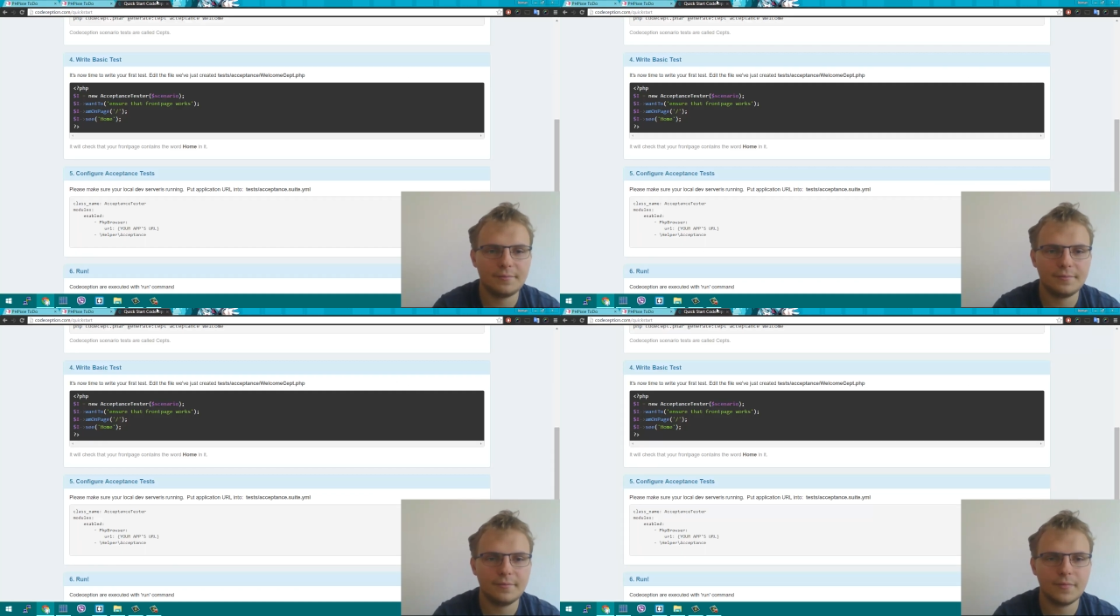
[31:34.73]

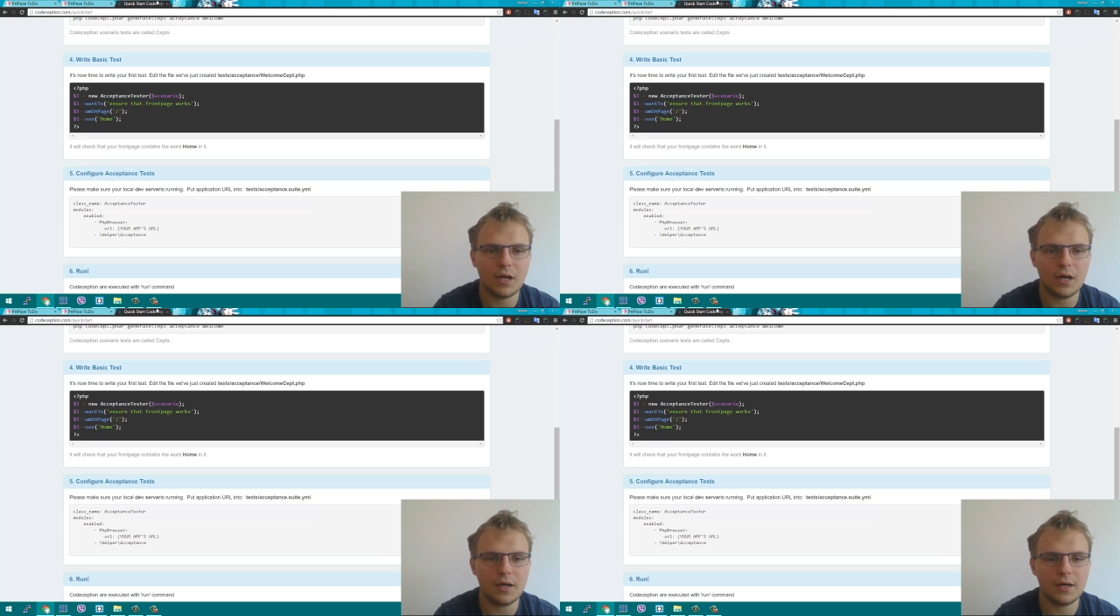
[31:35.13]

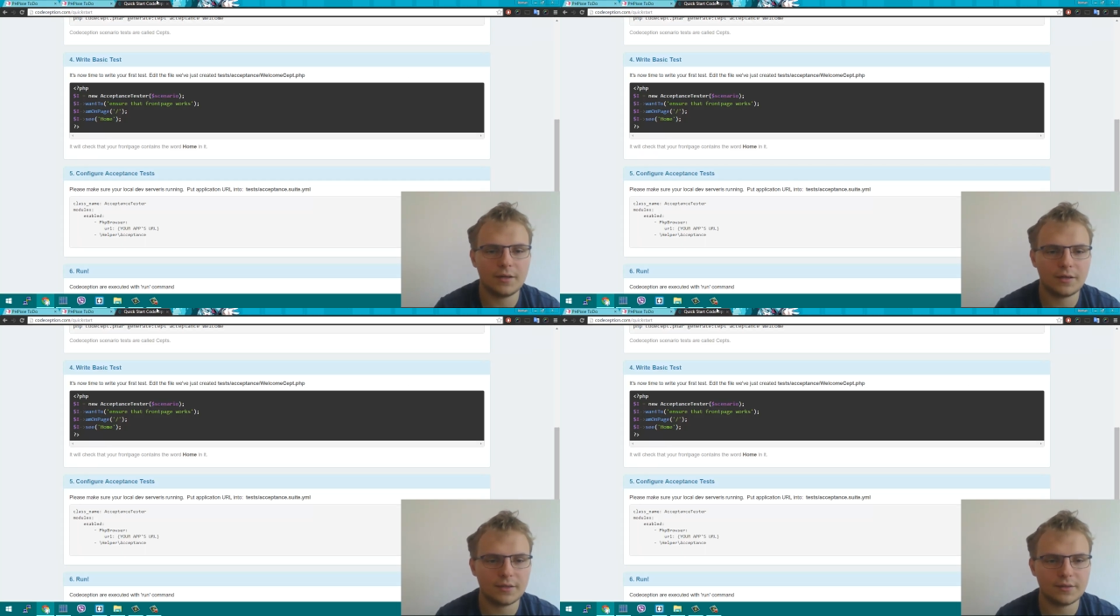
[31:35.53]

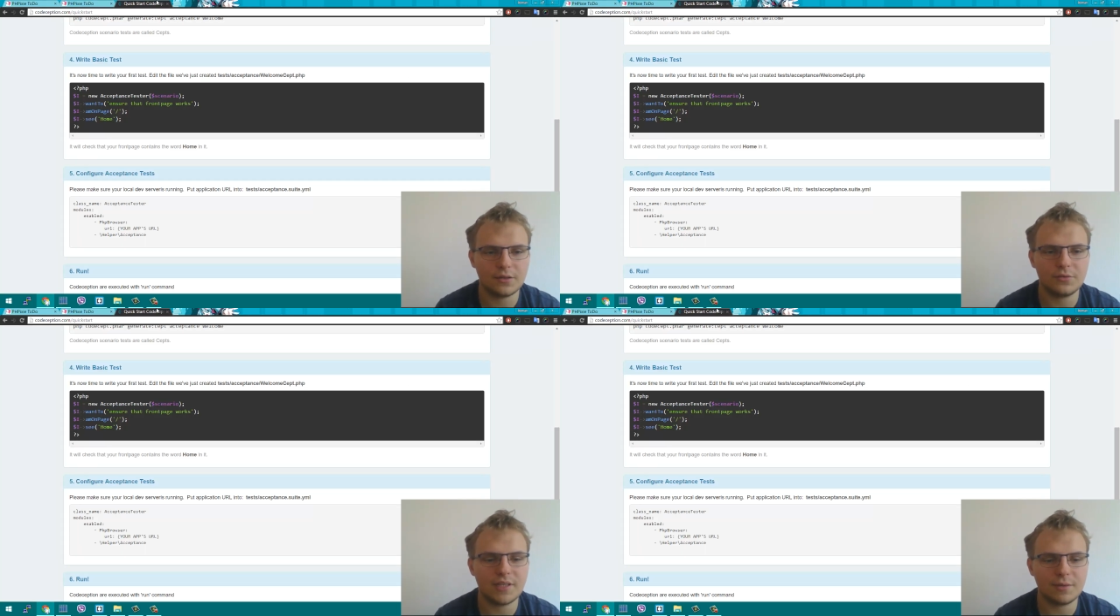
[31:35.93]
because
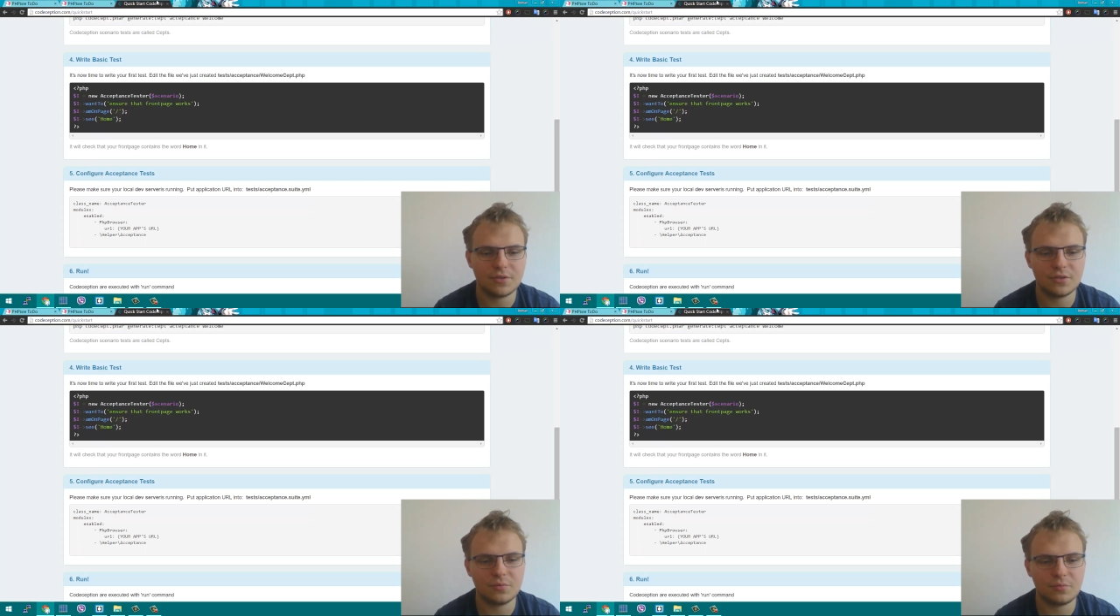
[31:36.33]
Codeception
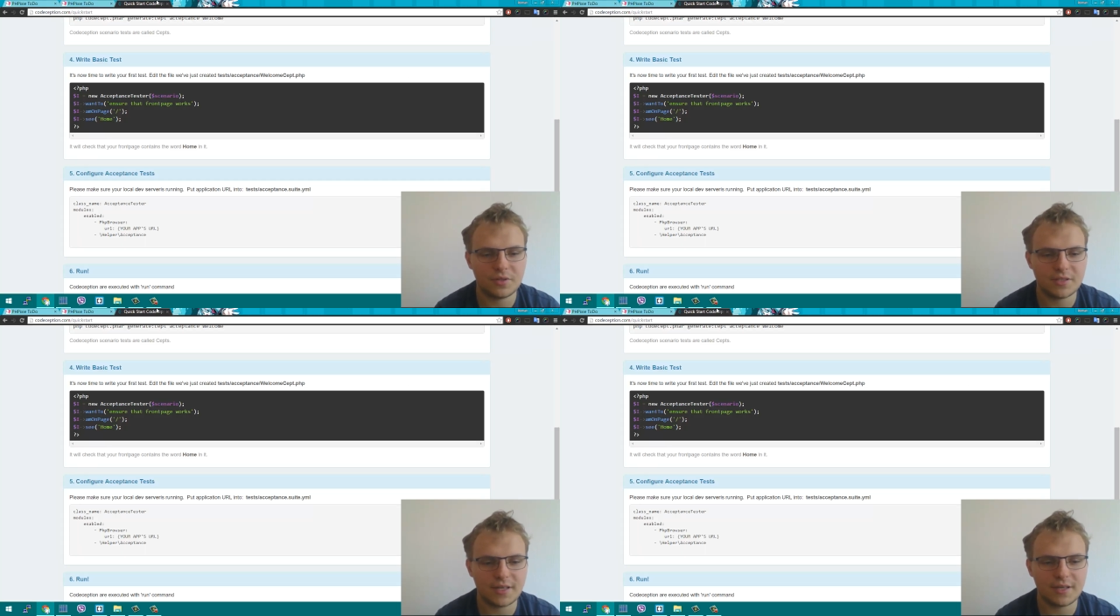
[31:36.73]
supports
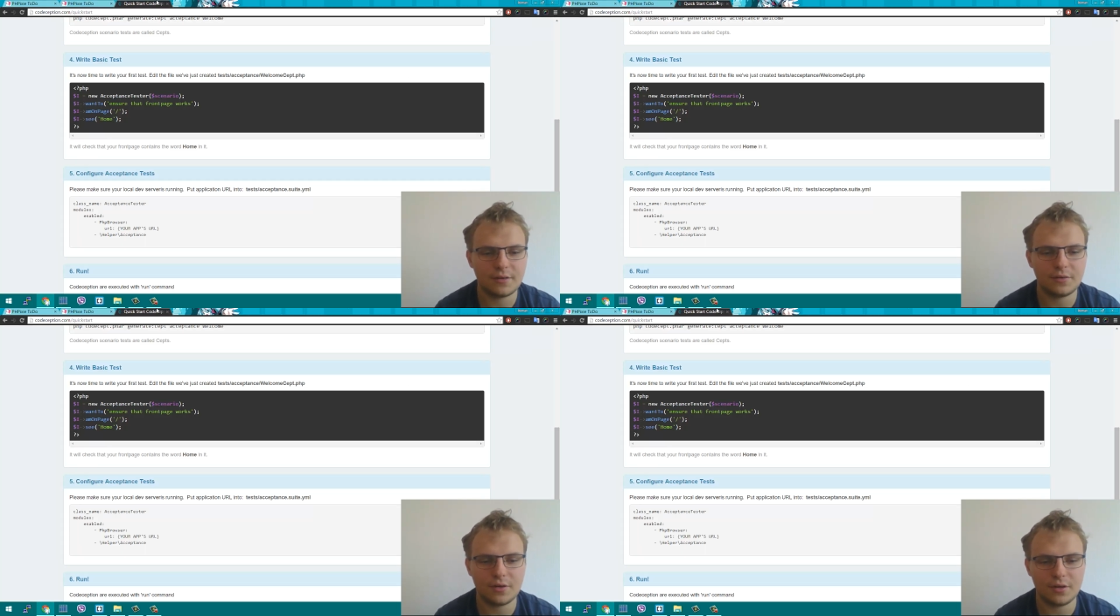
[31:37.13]
that. You
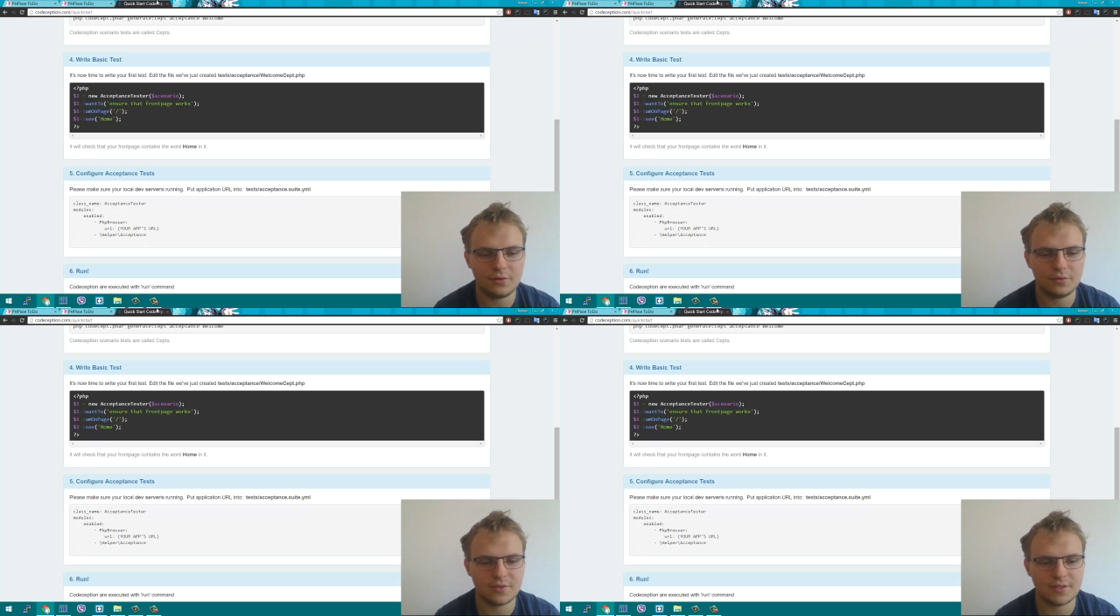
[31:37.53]
can
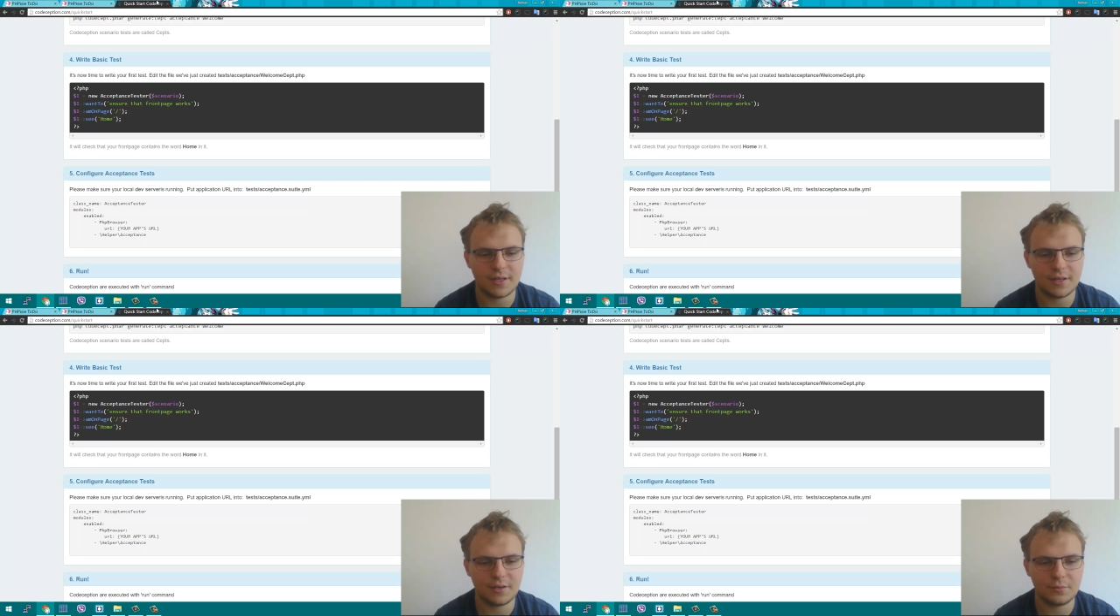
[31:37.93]
use
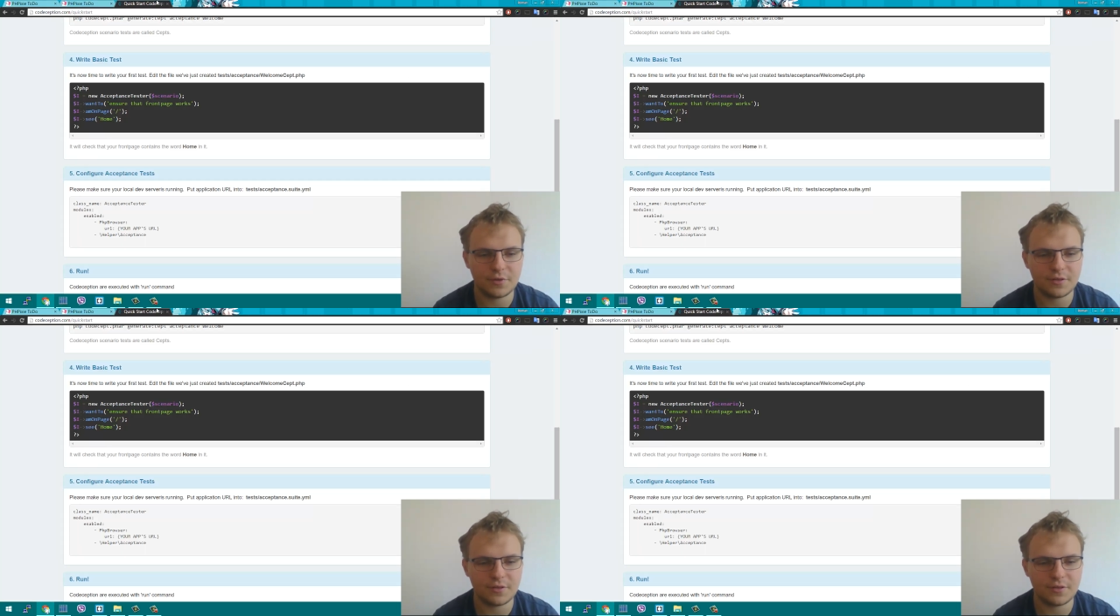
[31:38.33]
Selenium with it,